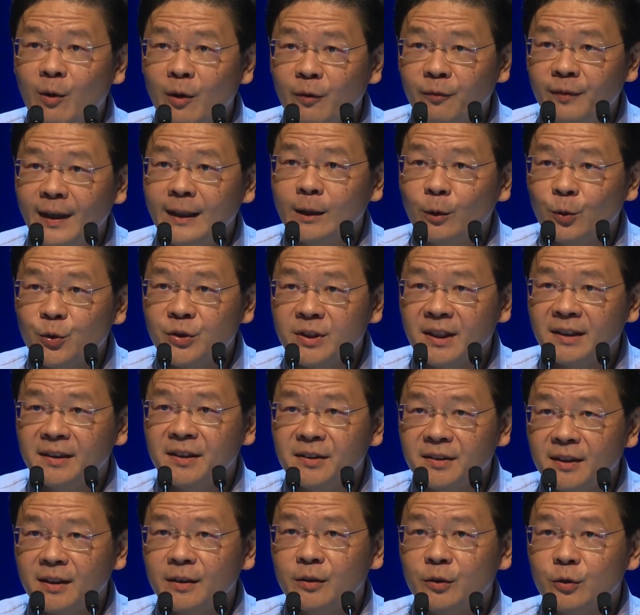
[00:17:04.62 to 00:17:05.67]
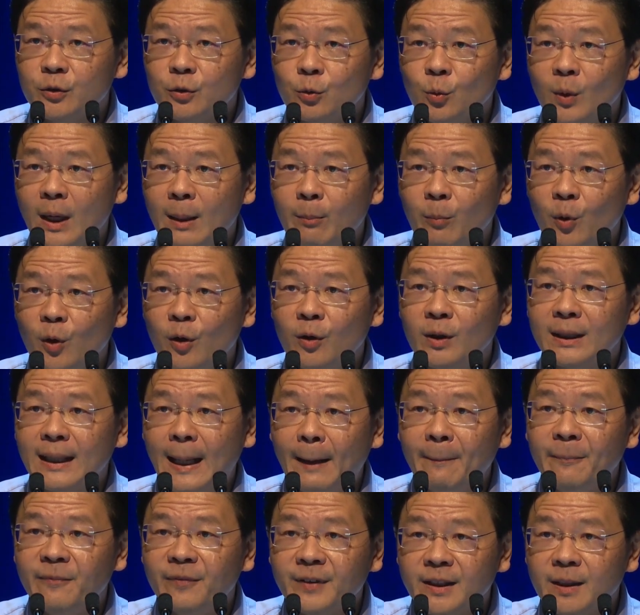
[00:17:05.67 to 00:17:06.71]
fellow citizens who are more
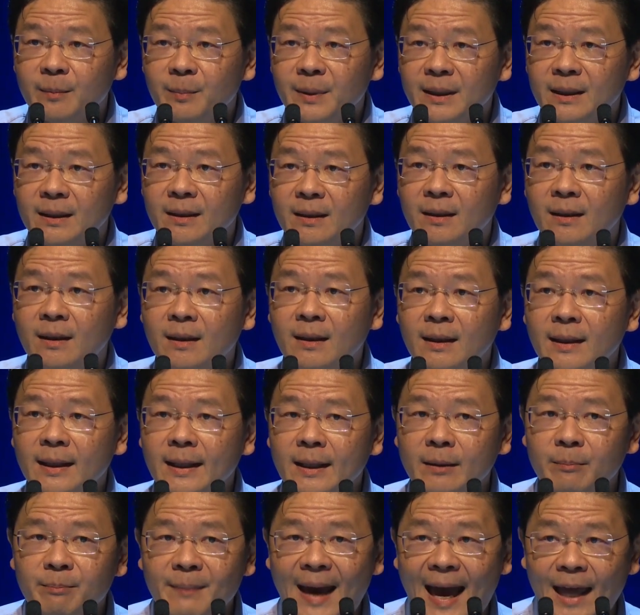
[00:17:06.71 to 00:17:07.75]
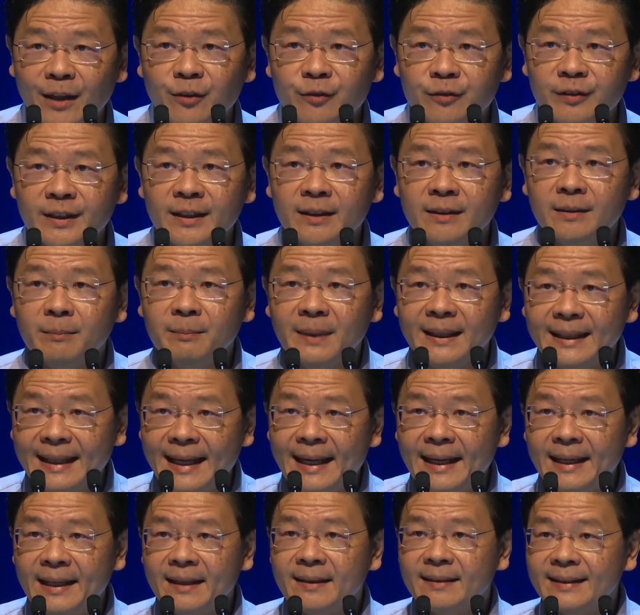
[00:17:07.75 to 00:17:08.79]
comfortable in Mandarin,
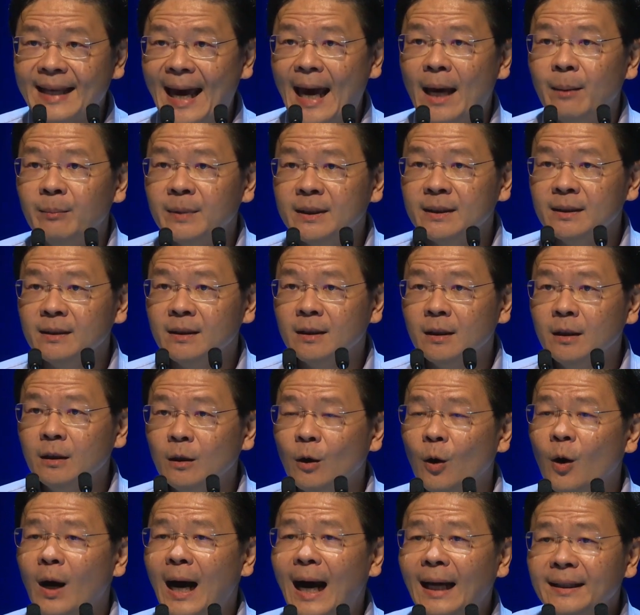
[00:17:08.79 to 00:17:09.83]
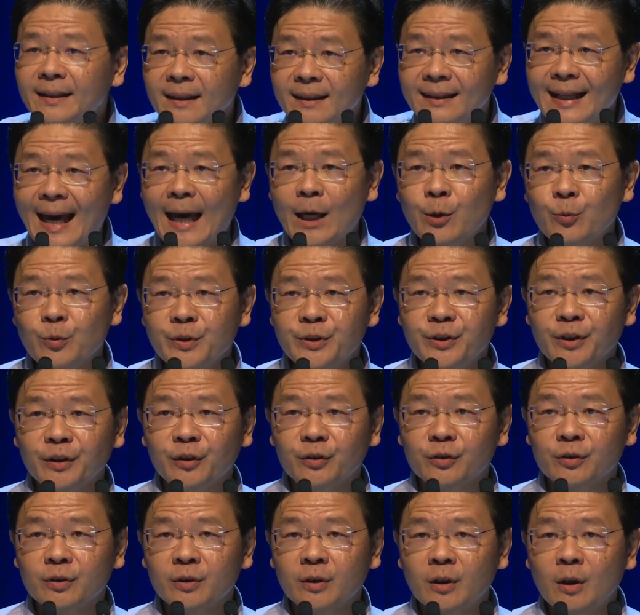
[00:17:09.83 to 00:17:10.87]
Malay, Tamil, or other
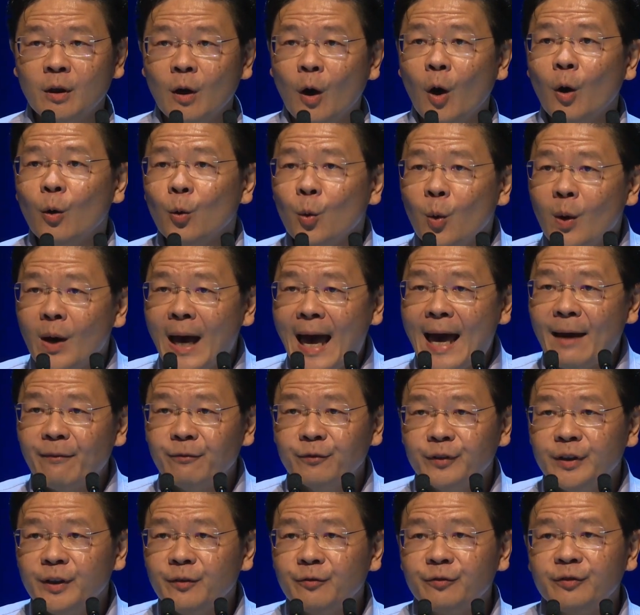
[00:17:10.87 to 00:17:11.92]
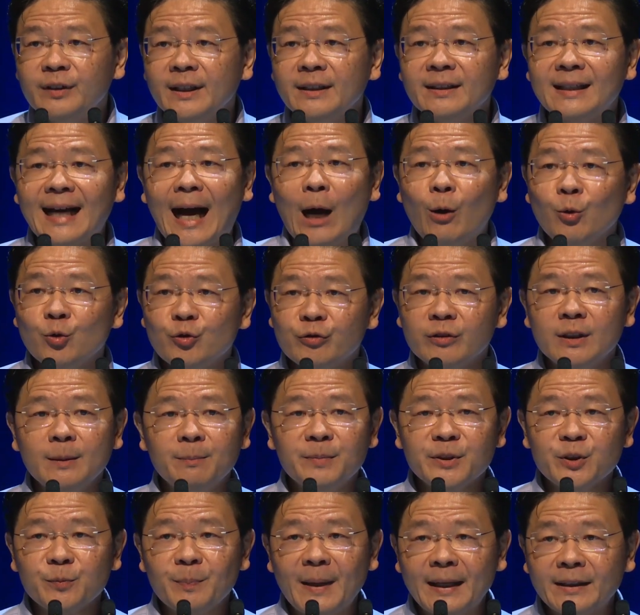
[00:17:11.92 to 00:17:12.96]
languages, or who have different cultural
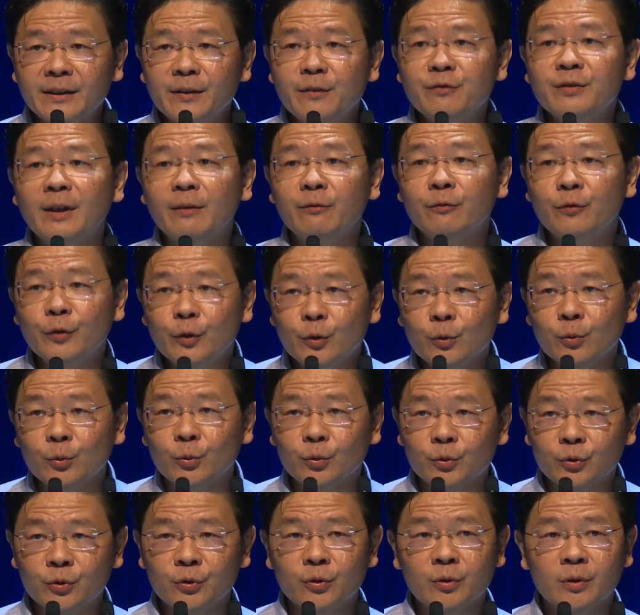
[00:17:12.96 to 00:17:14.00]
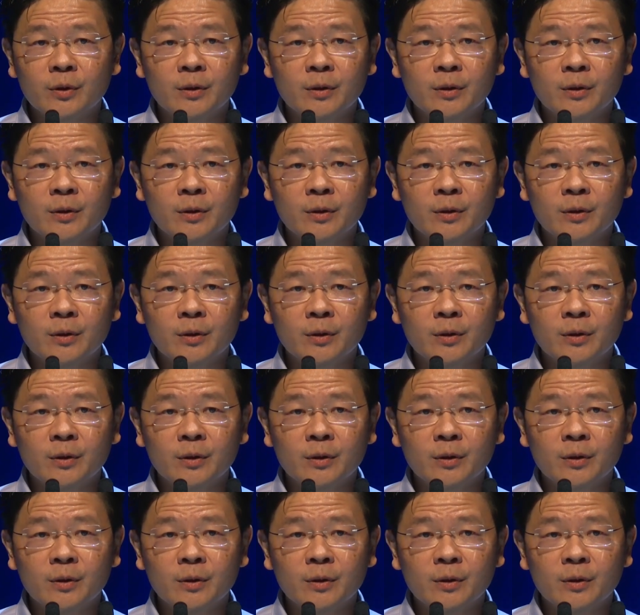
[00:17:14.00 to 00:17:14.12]
perspectives and views.